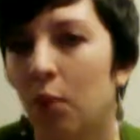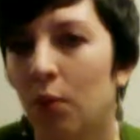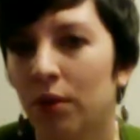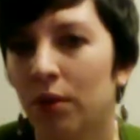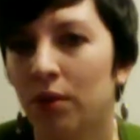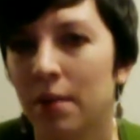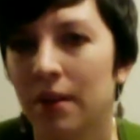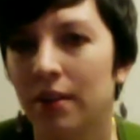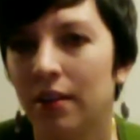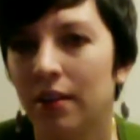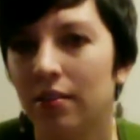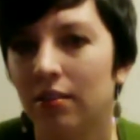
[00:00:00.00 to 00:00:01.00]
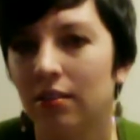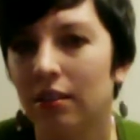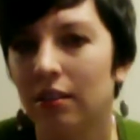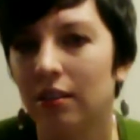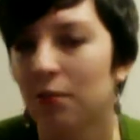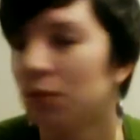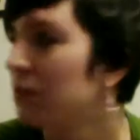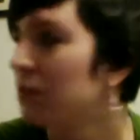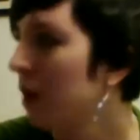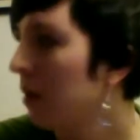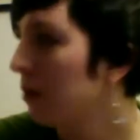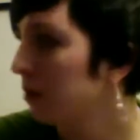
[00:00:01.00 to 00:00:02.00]
we're right about. We should
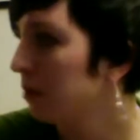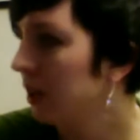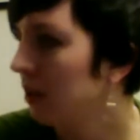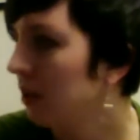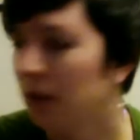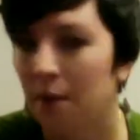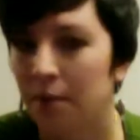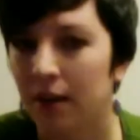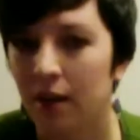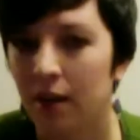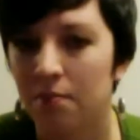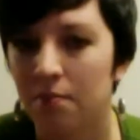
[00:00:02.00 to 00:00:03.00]
probably wrap it up.